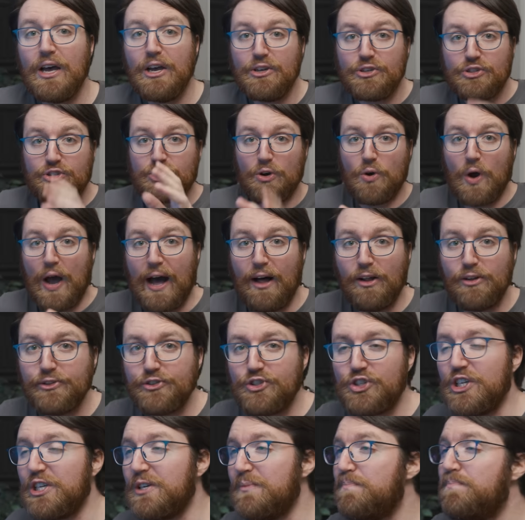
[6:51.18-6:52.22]
so
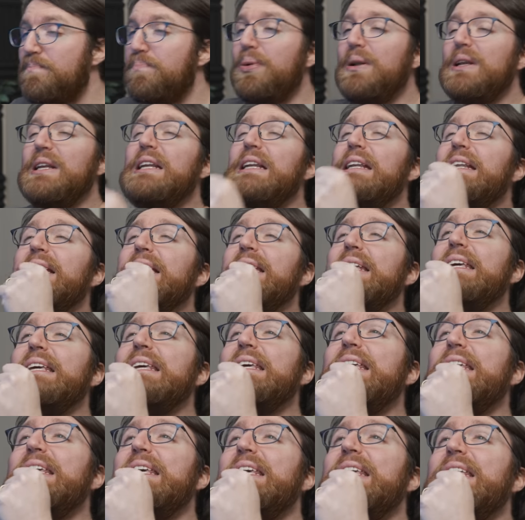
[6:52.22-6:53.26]
LG,
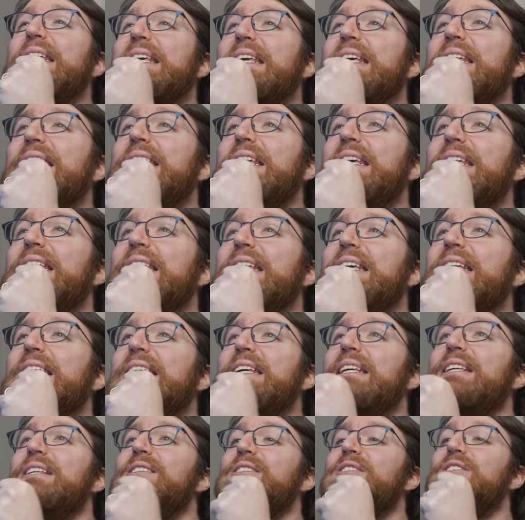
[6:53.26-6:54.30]

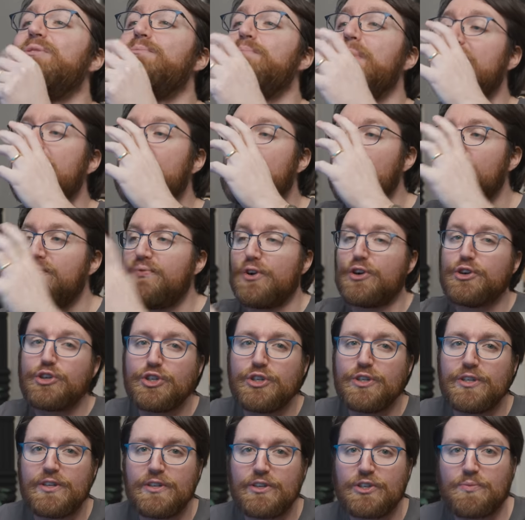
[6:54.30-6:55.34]
please make a
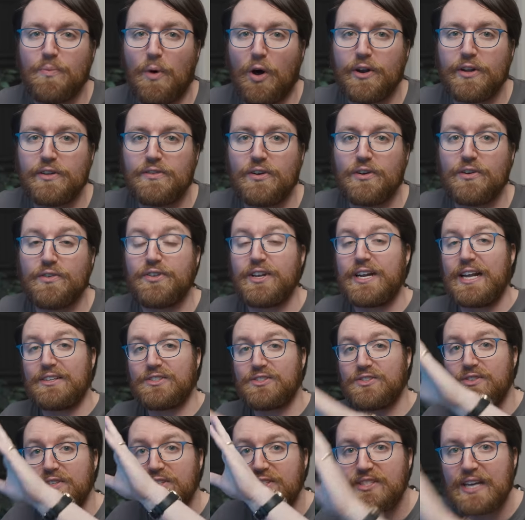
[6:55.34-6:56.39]
version of this monitor that
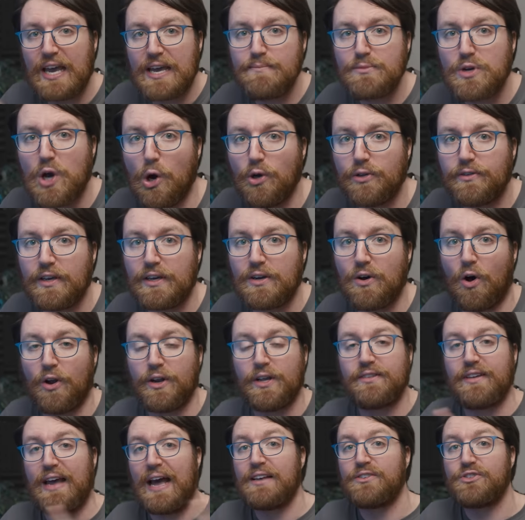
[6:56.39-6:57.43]
has the same coating on
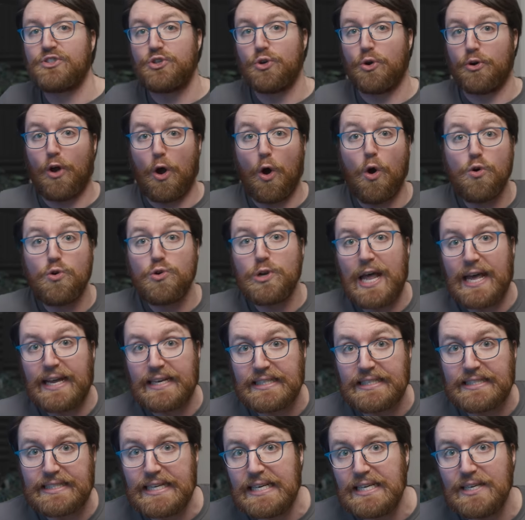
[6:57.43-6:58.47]
it as your
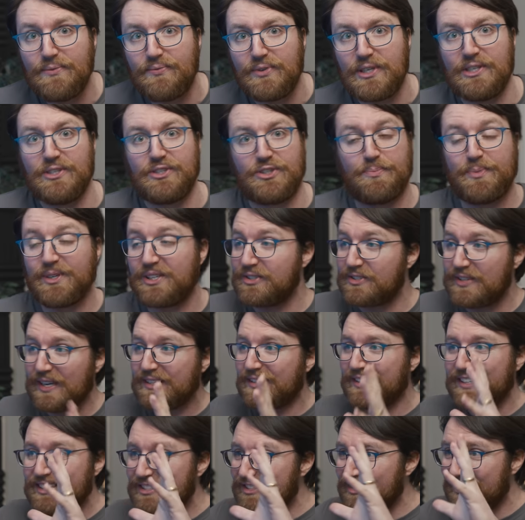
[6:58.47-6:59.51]
OLED TVs because
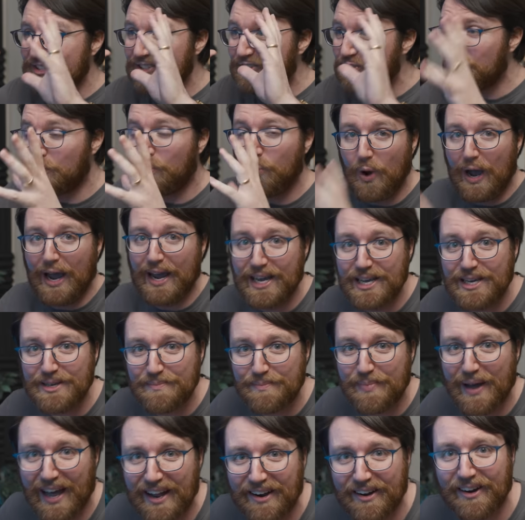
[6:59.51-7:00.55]
that it, it's way
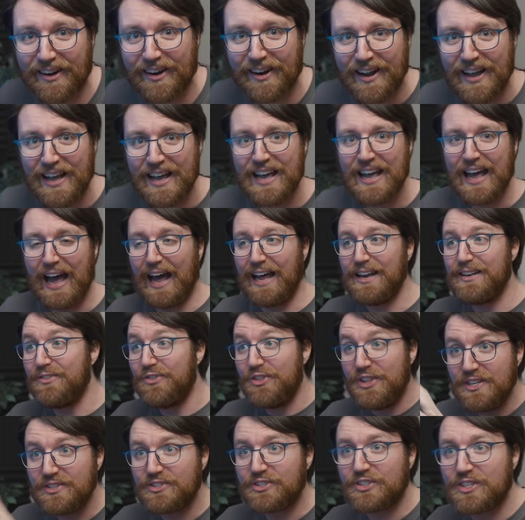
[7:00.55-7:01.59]
better. And
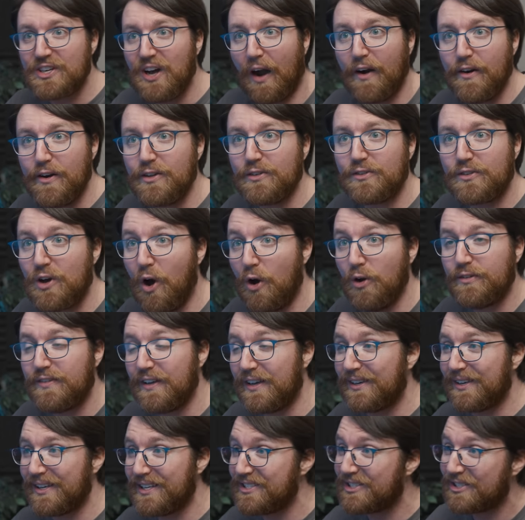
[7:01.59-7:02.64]
this current
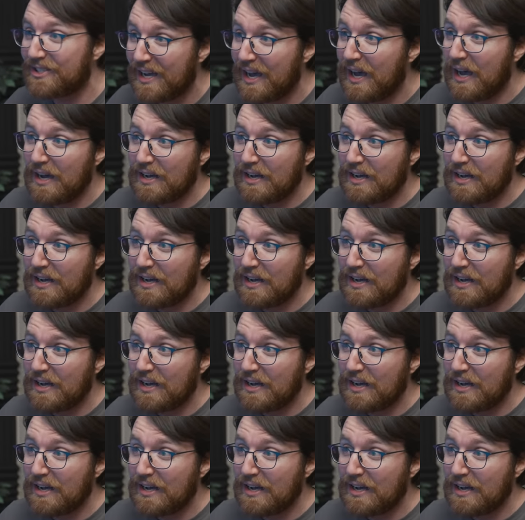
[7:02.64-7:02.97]
coating is